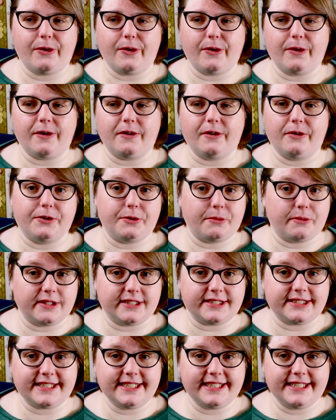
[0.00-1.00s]
or
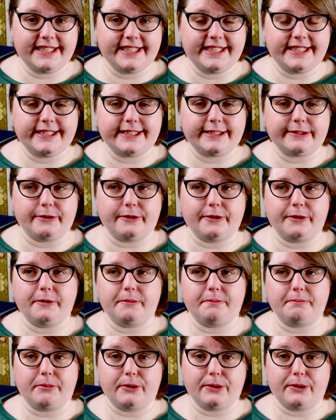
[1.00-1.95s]
Underwater Cities or